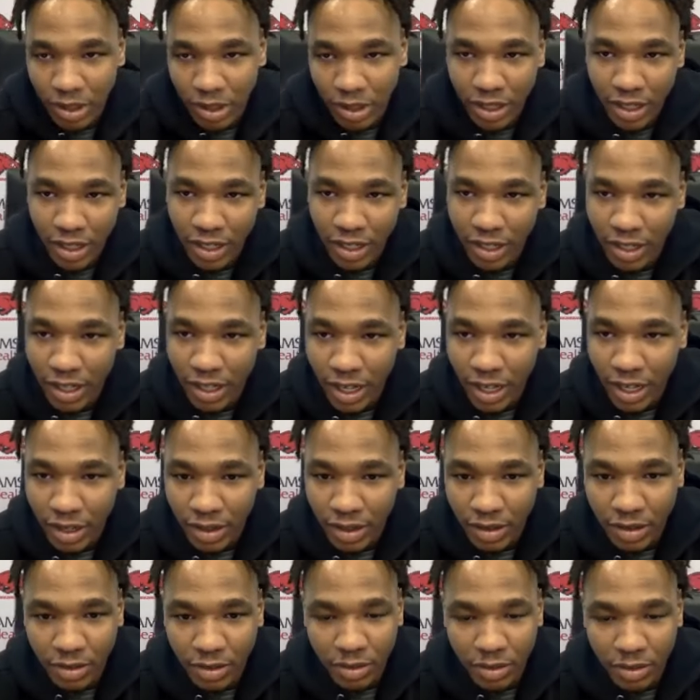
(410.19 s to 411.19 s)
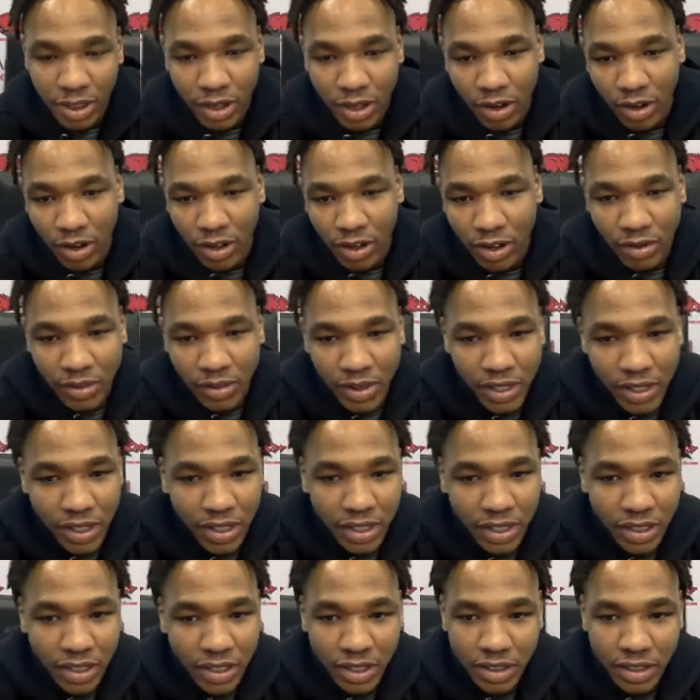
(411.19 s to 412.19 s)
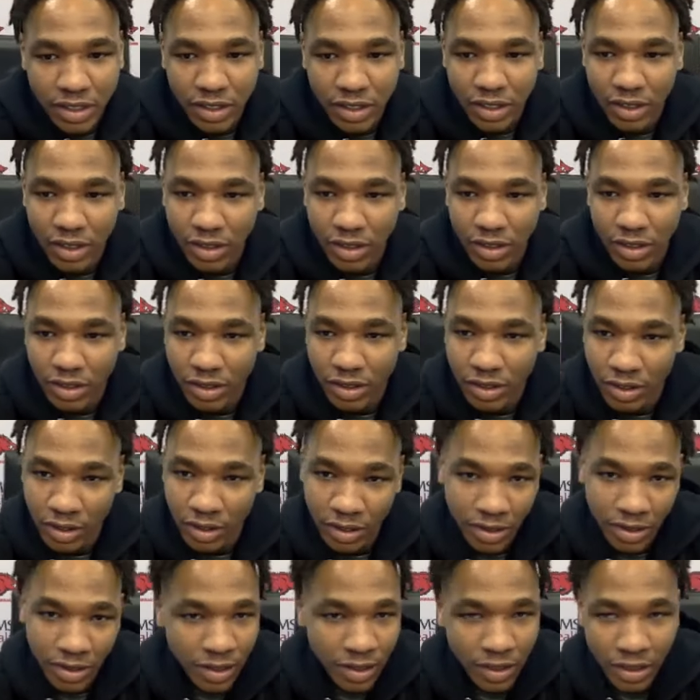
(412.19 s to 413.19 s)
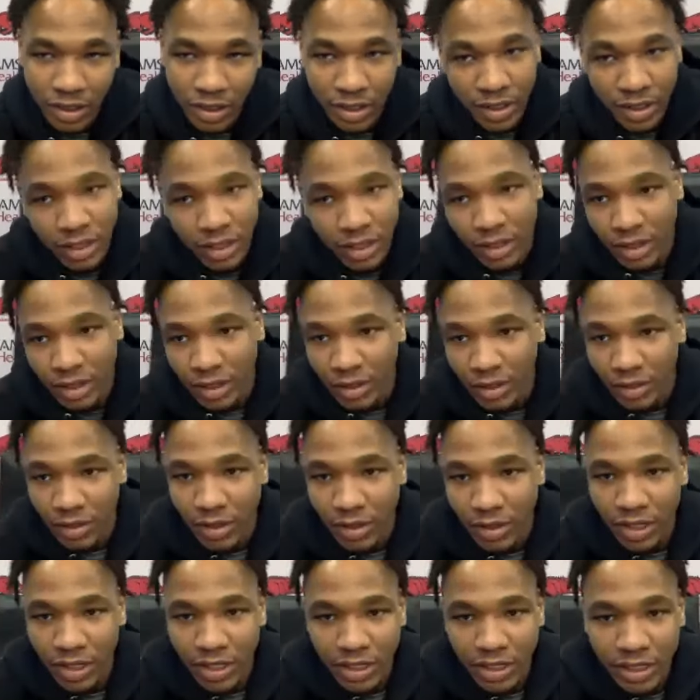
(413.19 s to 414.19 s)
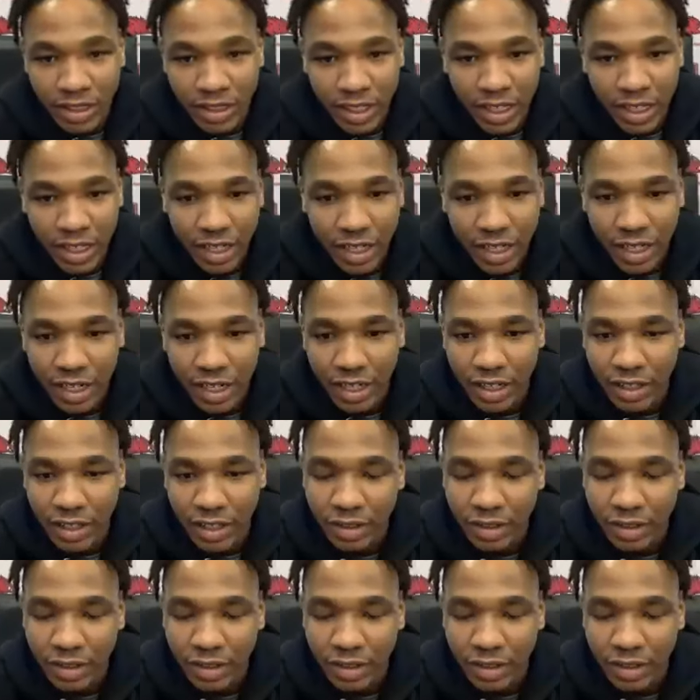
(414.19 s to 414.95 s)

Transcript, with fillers: Every game gonna be hard to win, so we understand that.